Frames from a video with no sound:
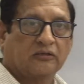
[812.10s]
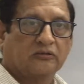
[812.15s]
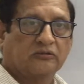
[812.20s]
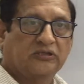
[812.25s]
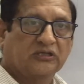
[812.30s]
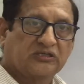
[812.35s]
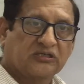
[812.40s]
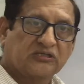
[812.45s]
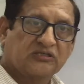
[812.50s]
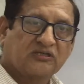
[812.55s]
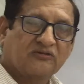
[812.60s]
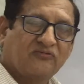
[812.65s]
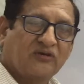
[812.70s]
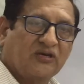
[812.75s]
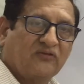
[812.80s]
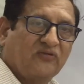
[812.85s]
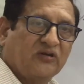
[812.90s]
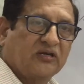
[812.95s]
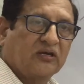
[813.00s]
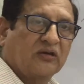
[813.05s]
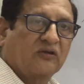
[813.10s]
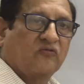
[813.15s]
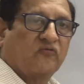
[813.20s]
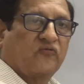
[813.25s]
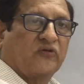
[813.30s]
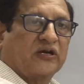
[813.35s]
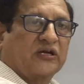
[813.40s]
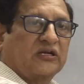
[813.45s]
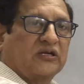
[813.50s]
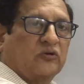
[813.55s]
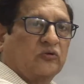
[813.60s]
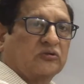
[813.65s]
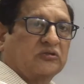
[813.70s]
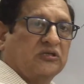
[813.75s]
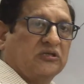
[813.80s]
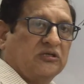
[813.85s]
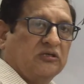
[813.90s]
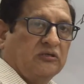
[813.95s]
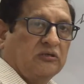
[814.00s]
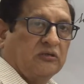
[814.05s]
This is the way we can find out
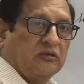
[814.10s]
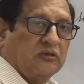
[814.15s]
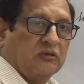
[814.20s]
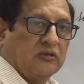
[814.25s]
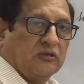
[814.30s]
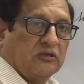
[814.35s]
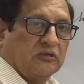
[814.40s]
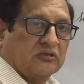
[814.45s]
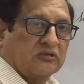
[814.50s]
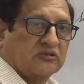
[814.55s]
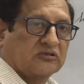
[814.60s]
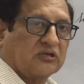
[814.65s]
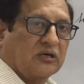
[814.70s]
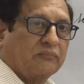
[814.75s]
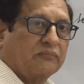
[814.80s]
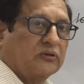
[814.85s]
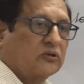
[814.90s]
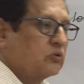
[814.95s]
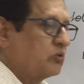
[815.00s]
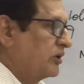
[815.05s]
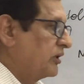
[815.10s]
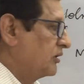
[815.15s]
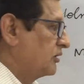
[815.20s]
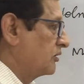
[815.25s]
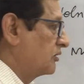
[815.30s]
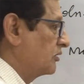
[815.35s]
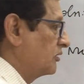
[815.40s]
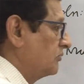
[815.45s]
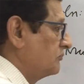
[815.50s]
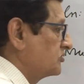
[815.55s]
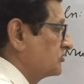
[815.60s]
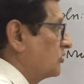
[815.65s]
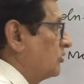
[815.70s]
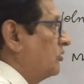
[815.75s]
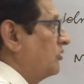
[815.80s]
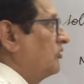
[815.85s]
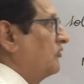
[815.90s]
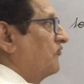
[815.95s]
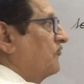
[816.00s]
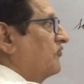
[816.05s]
the sum to n terms
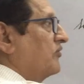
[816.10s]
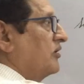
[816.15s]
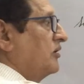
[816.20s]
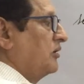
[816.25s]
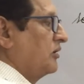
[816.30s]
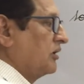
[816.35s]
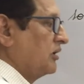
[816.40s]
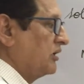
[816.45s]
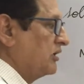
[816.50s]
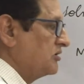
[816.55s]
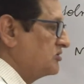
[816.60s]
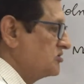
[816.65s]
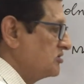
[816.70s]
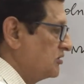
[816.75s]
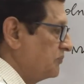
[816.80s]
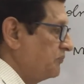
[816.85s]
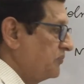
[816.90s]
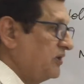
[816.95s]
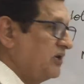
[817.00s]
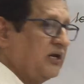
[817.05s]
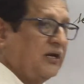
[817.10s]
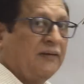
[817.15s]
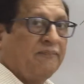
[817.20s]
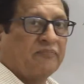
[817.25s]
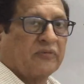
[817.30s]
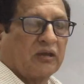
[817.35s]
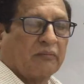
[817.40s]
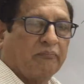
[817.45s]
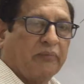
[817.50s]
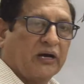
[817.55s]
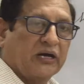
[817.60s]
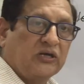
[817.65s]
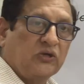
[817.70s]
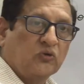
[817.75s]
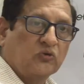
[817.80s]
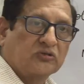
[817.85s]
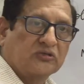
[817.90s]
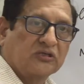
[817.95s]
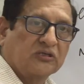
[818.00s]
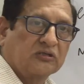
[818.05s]
of AGP by
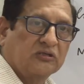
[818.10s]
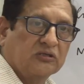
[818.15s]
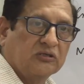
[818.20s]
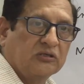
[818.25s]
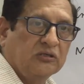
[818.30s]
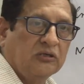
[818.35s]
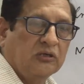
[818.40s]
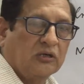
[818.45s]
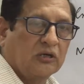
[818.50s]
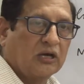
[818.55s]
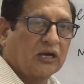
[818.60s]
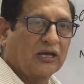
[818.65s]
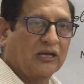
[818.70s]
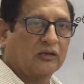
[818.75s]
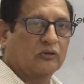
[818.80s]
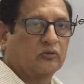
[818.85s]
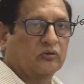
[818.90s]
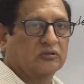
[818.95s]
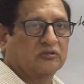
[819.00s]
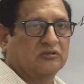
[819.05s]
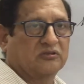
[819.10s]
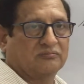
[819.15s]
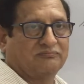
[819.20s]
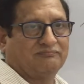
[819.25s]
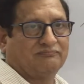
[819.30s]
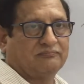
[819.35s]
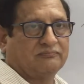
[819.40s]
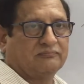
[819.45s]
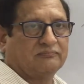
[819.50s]
using the algorithm.